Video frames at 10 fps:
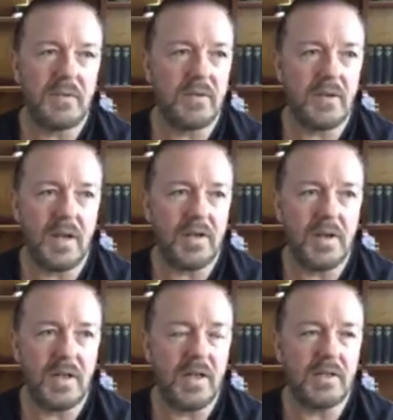It was just
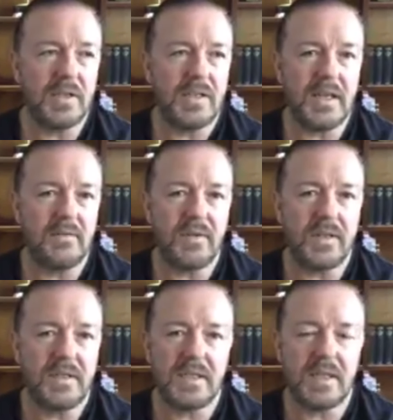us, right?
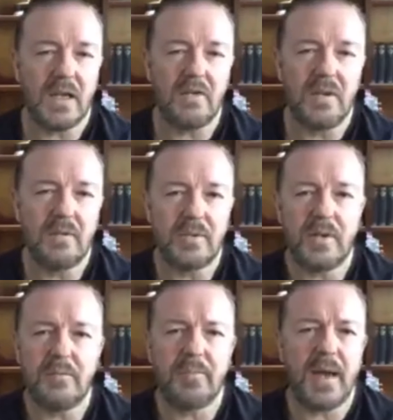An early lunch
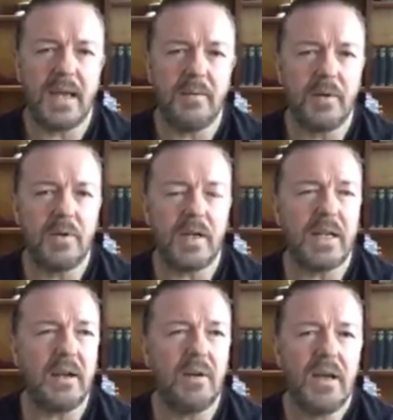in San
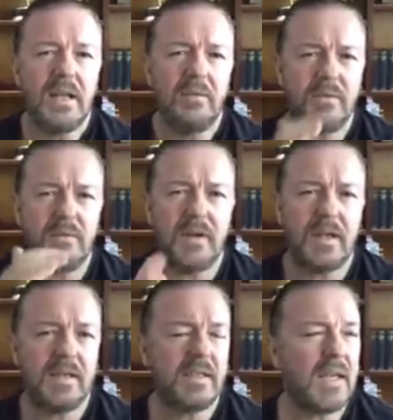Francisco, and it was on the bay,
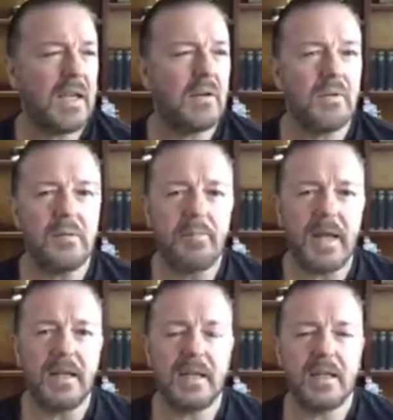and we were looking out.
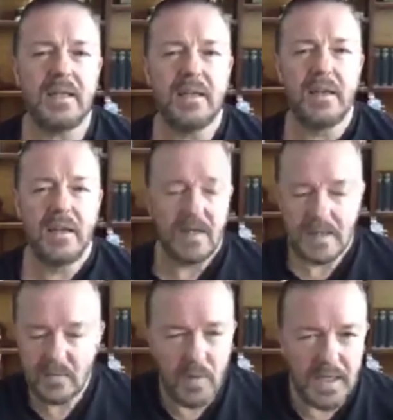There was a fucking
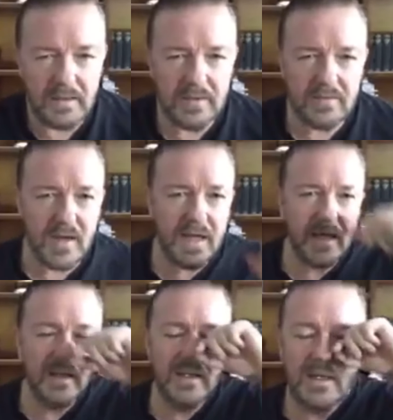seal and a pelican,
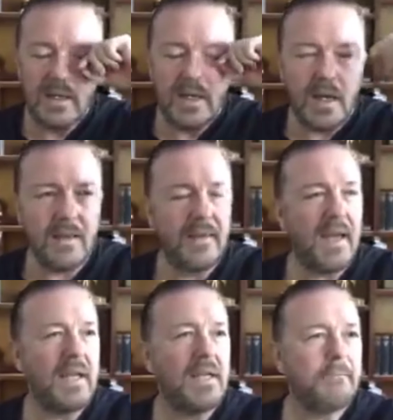and the waiter
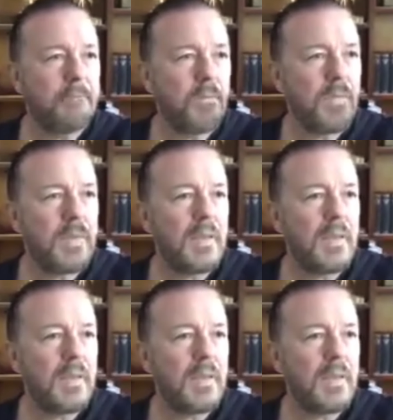was great.